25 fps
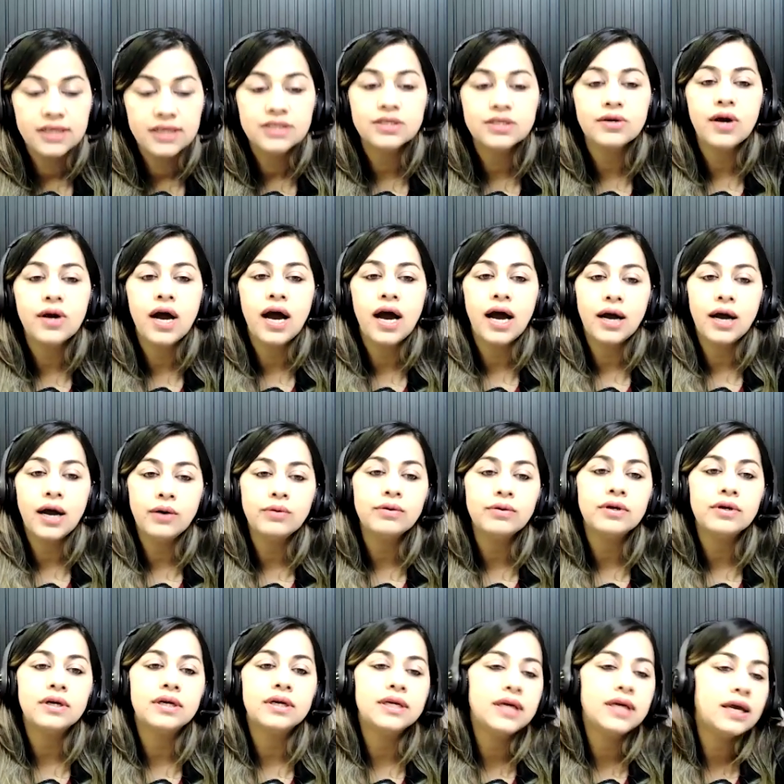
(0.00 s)
So how
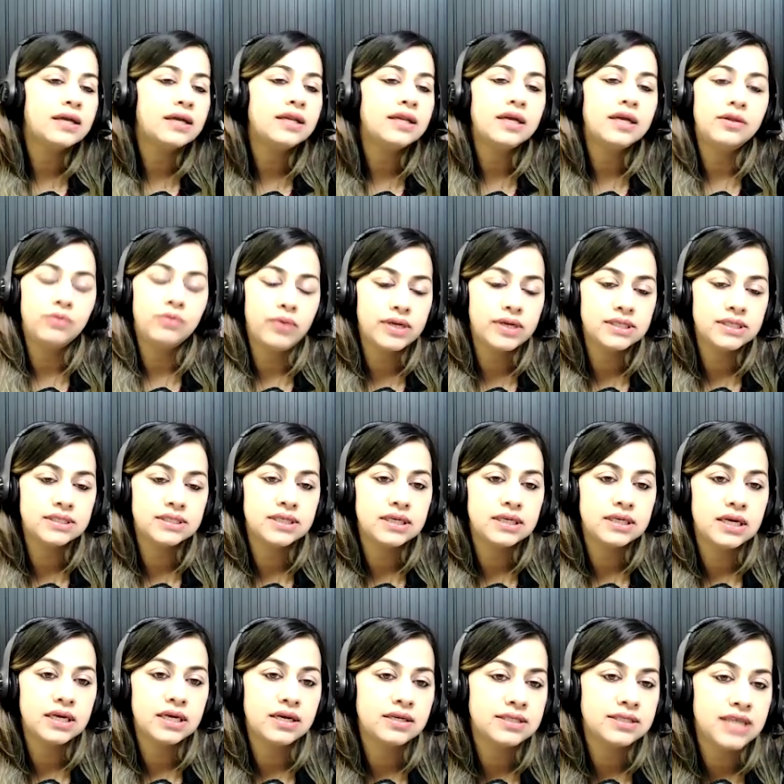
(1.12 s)
can
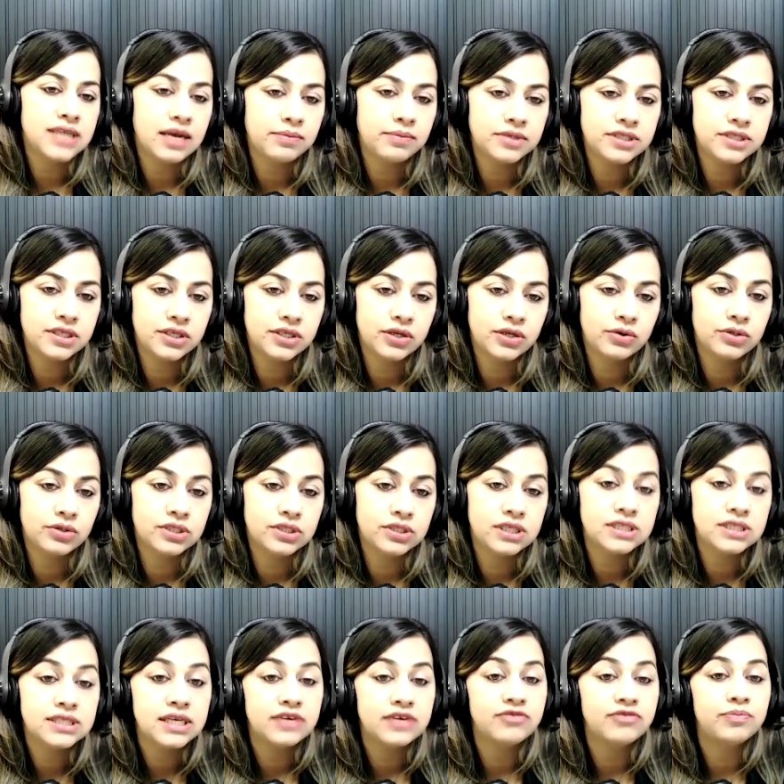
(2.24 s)
investing in cybersecurity
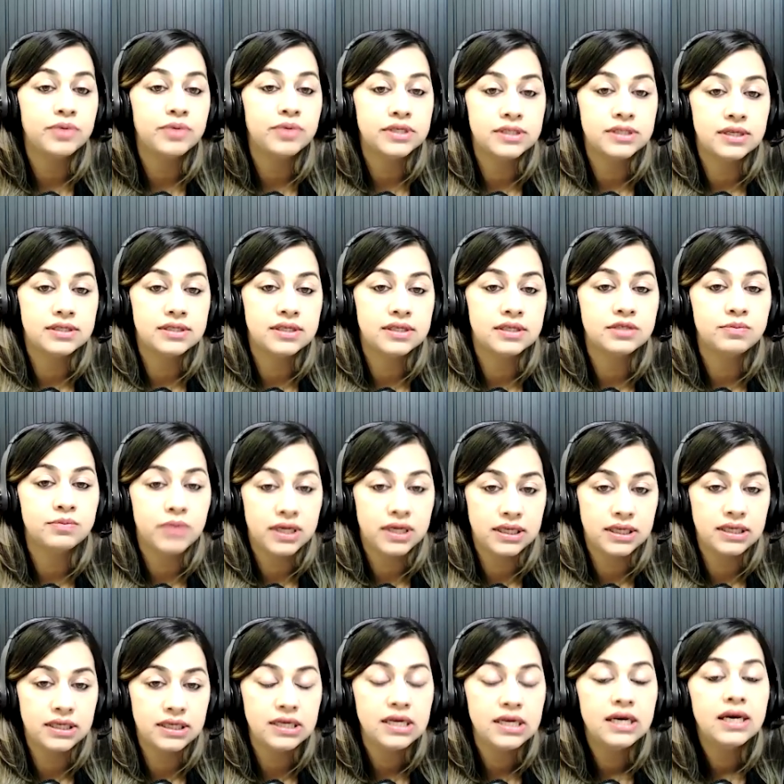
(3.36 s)
save businesses
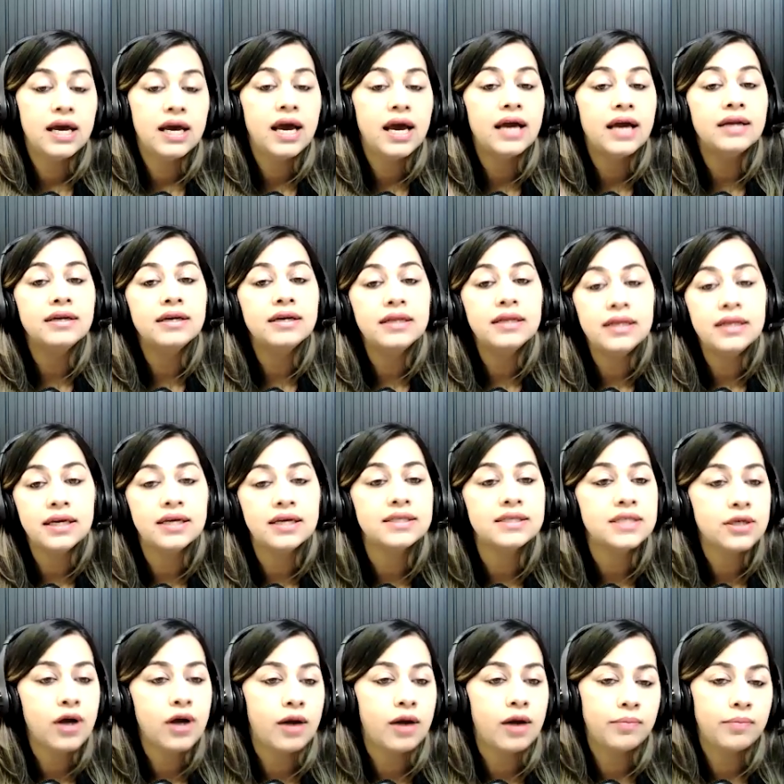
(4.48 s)
money and create a
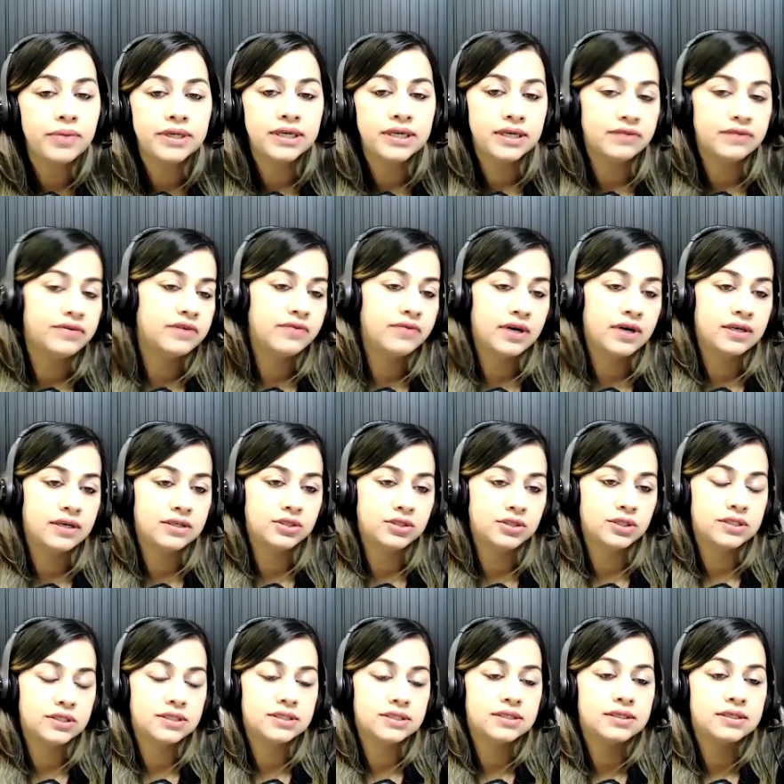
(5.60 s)
competitive
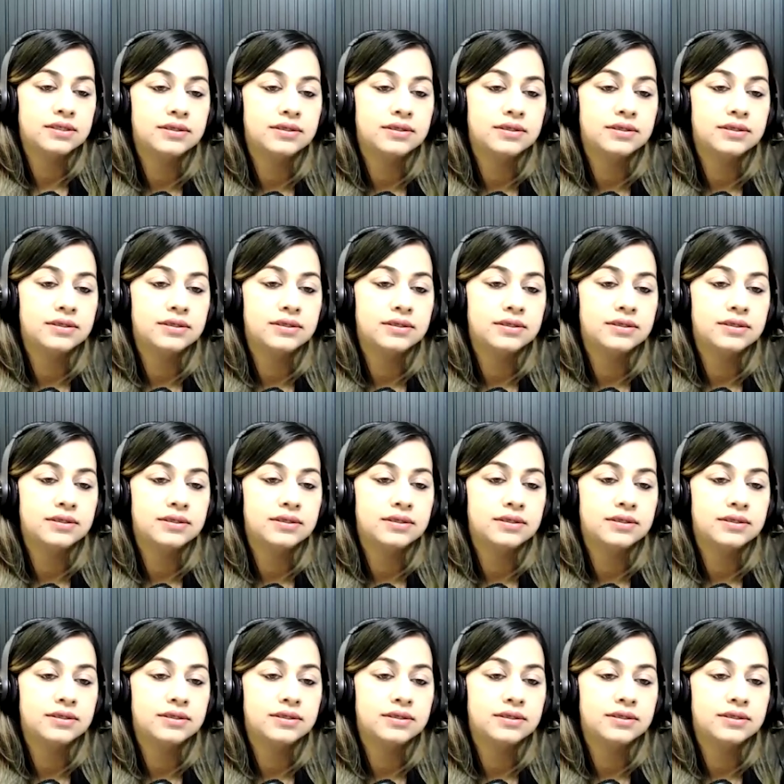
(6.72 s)
advantages?